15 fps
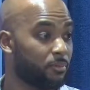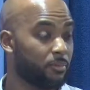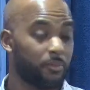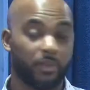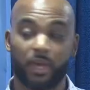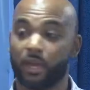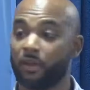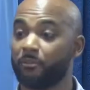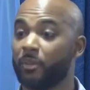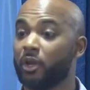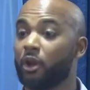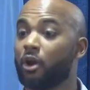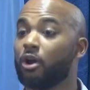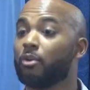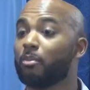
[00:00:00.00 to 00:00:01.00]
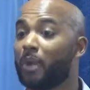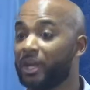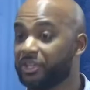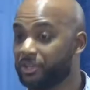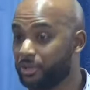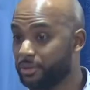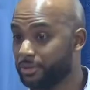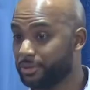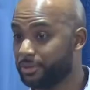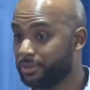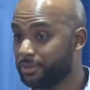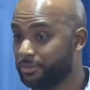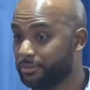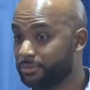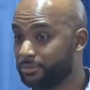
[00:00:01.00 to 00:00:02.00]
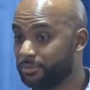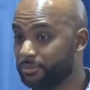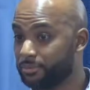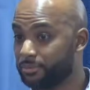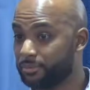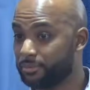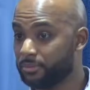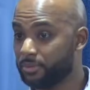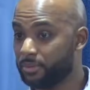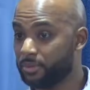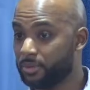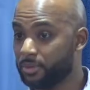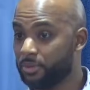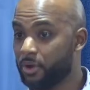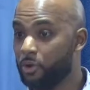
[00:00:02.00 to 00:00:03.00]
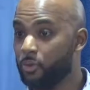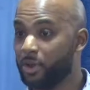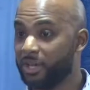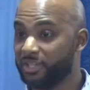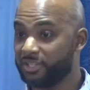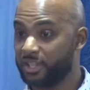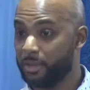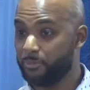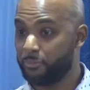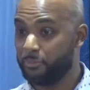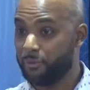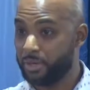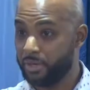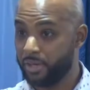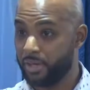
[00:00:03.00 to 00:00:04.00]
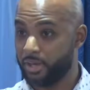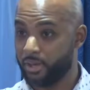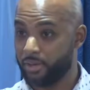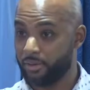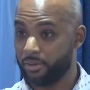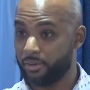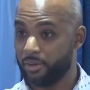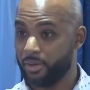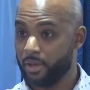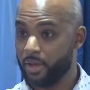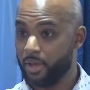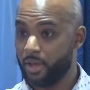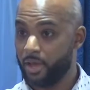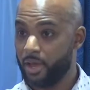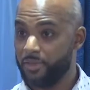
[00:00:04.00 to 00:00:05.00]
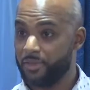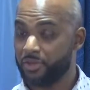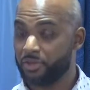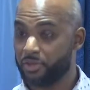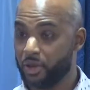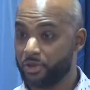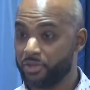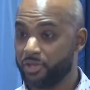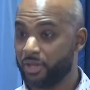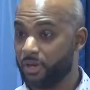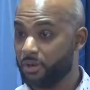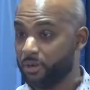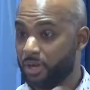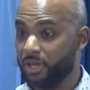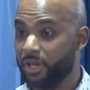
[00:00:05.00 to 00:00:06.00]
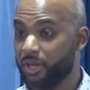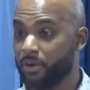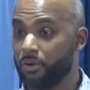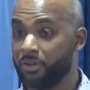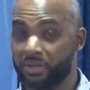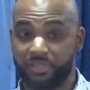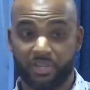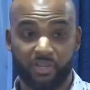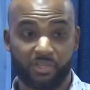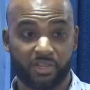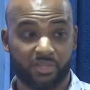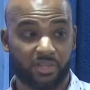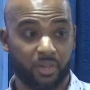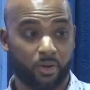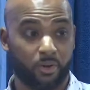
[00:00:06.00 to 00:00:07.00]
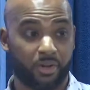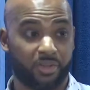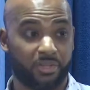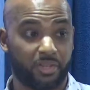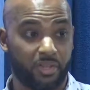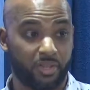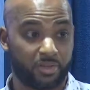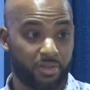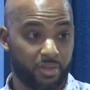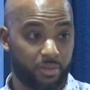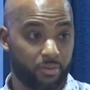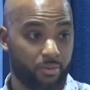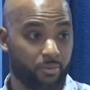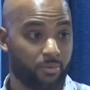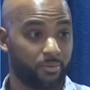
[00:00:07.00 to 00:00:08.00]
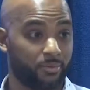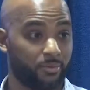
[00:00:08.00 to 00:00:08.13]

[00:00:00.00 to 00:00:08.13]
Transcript: that have been hurt by church, don't want to step foot in here. And the church they're going to get or the Jesus they're going to see is you.